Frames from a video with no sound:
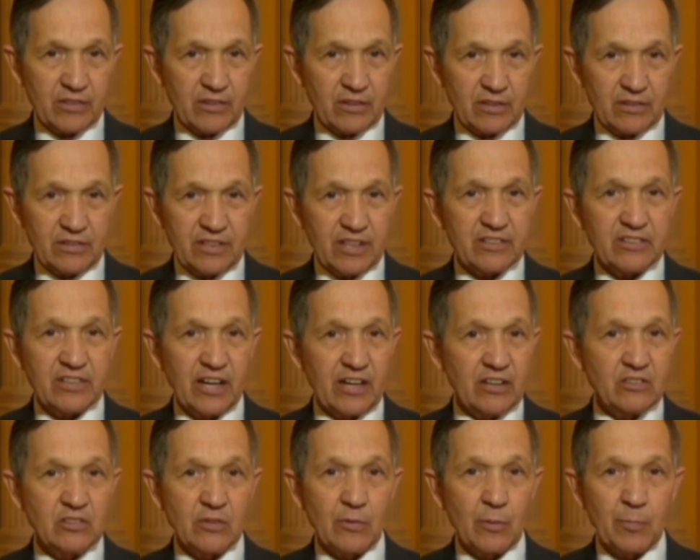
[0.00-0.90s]
the
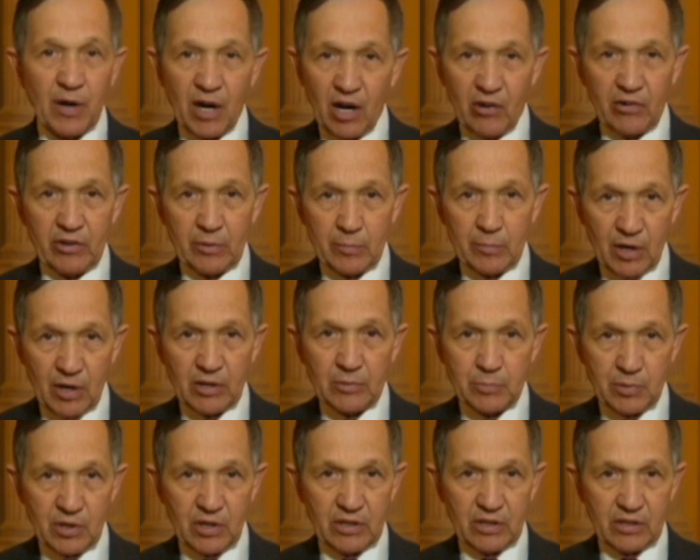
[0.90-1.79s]
dictates of a party might
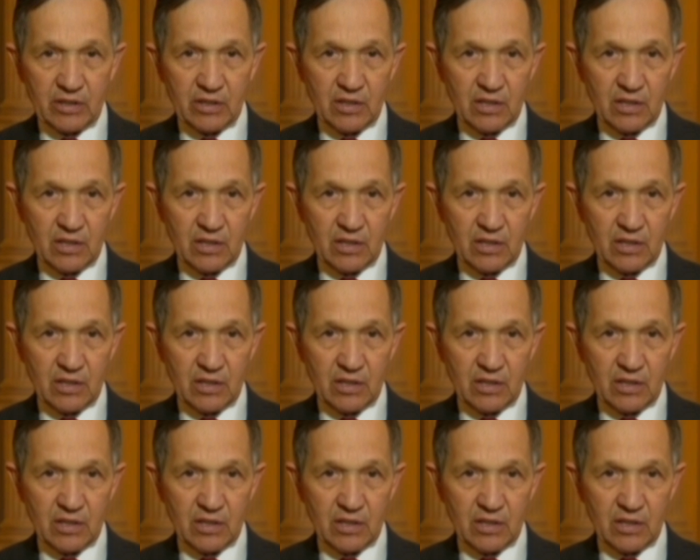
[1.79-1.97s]
be.